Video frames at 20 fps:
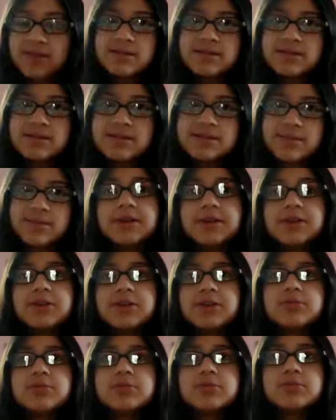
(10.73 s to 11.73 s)
Something
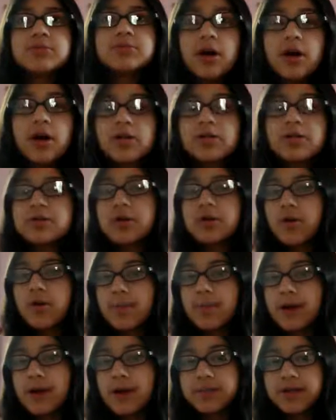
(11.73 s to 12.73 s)
you all know
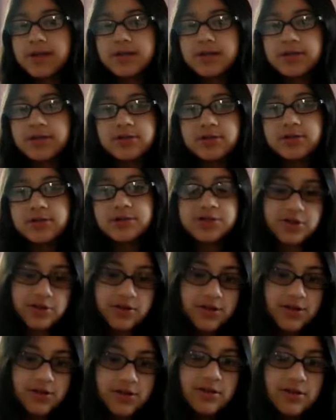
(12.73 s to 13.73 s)
about me, or
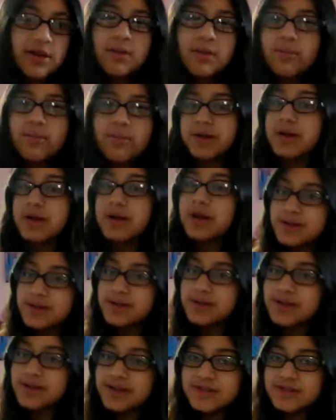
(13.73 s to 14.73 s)
should. My name
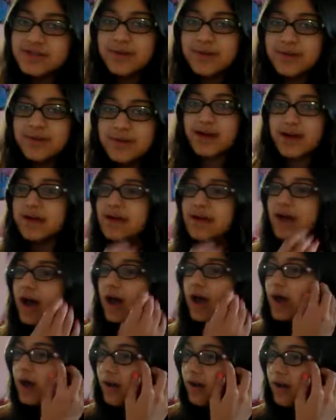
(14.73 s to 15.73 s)
is Raya.
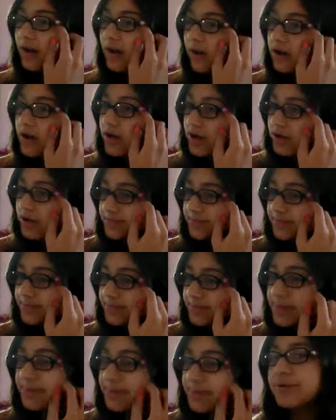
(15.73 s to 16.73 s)
Some
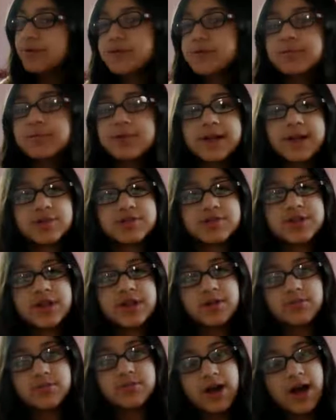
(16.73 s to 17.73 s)
people pronounce
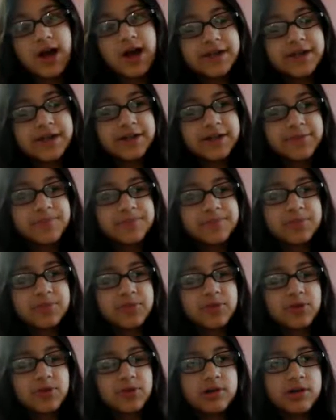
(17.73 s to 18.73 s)
it Raya,
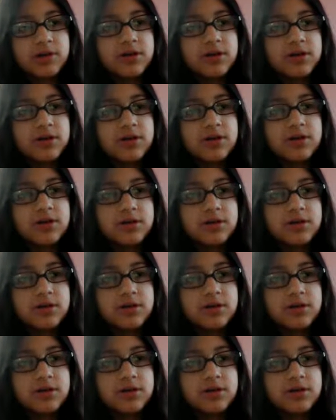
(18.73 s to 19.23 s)
or